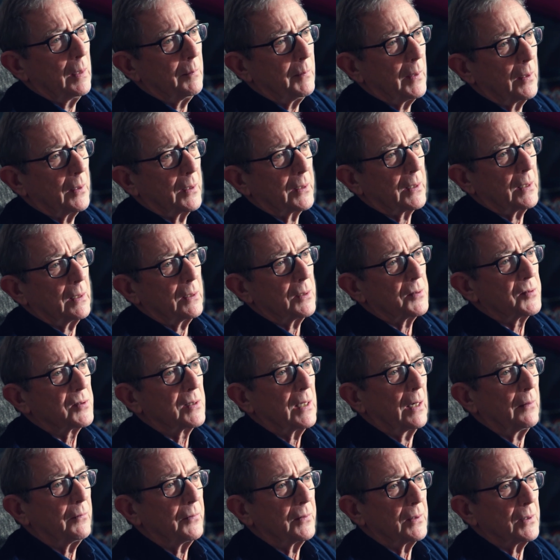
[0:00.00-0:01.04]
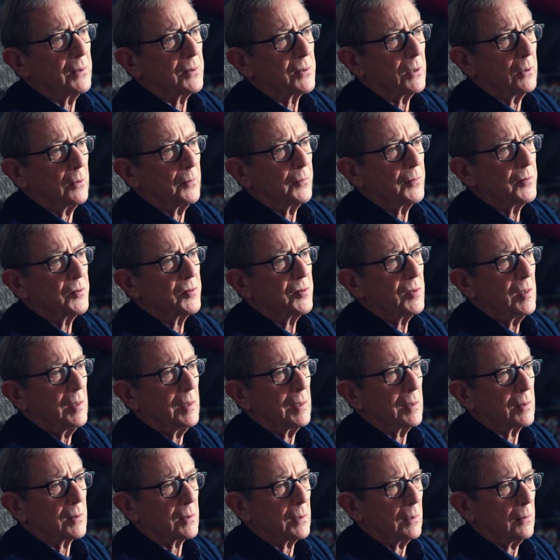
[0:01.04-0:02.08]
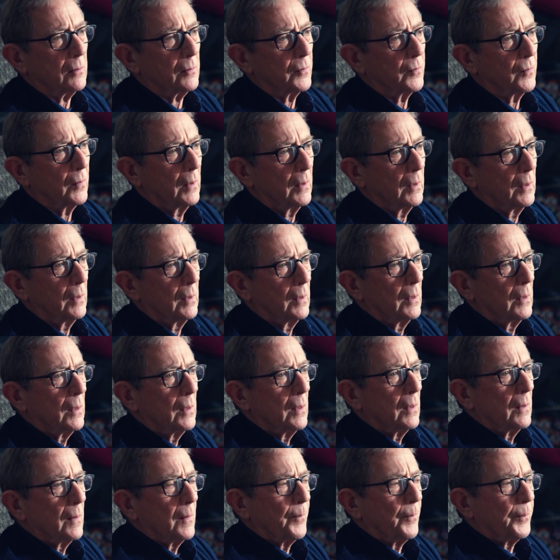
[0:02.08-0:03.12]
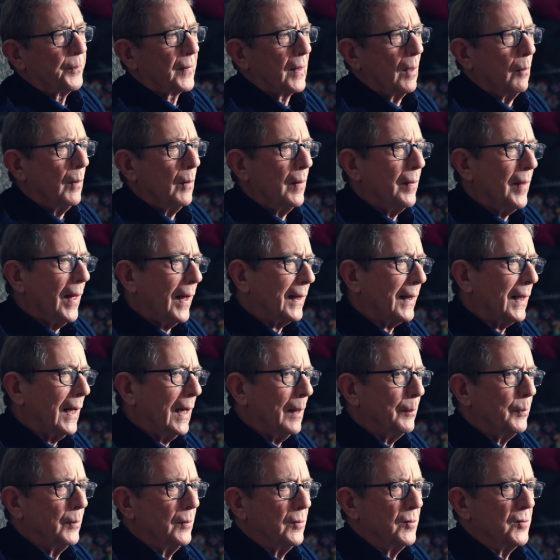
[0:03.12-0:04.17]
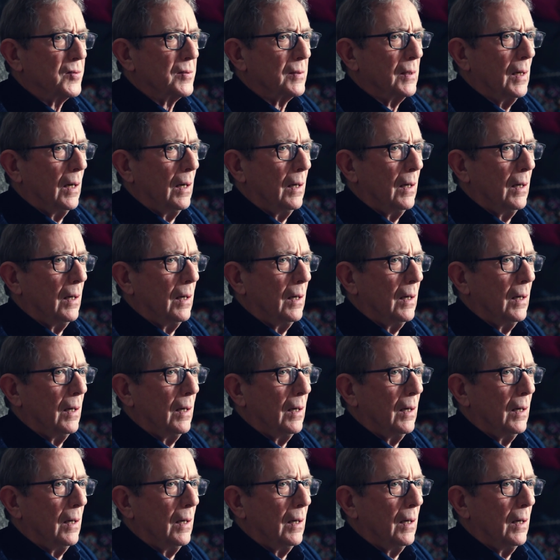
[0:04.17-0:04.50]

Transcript: America has governed itself and seen itself. And when that happens,